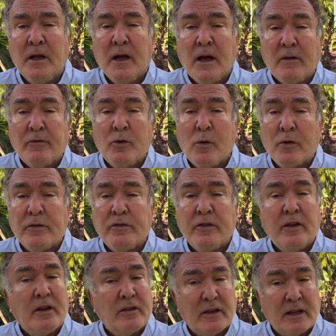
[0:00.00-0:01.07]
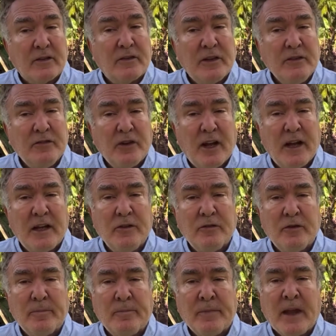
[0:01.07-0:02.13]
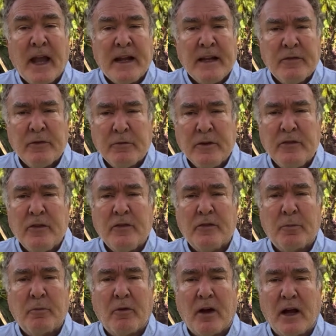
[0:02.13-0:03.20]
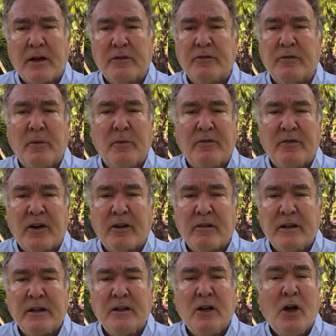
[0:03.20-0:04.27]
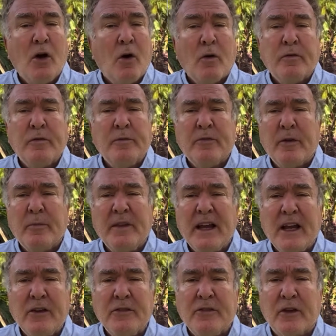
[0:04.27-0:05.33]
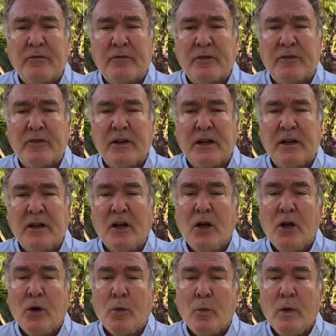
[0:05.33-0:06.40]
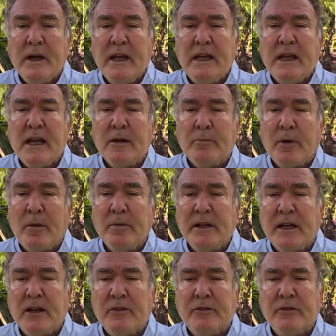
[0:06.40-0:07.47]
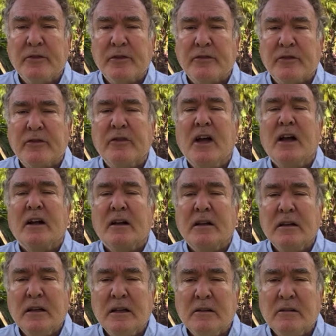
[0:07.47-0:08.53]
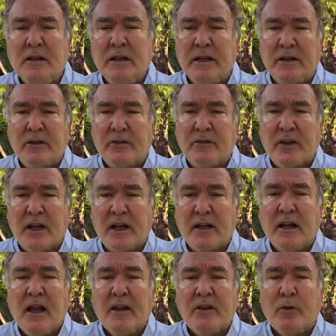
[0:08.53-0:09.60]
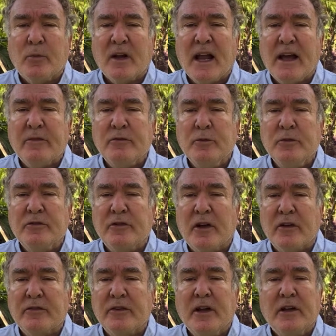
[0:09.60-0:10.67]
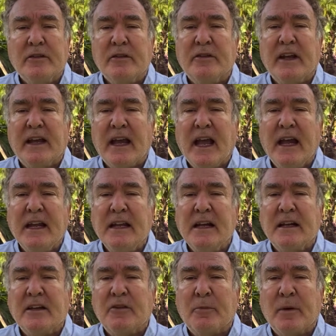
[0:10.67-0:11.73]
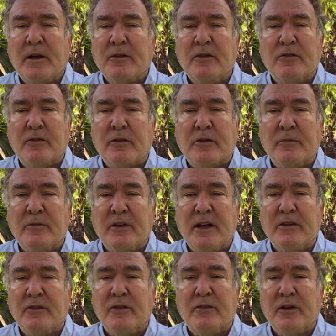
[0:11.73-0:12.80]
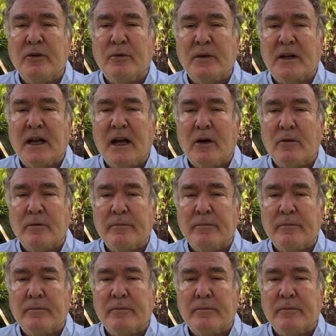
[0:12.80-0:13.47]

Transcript: Of course, things can change, and if there is a surprise from a variant or from something else unforeseen, we and public health officials clearly understand that we'll have to adjust to take any unexpected circumstances into account.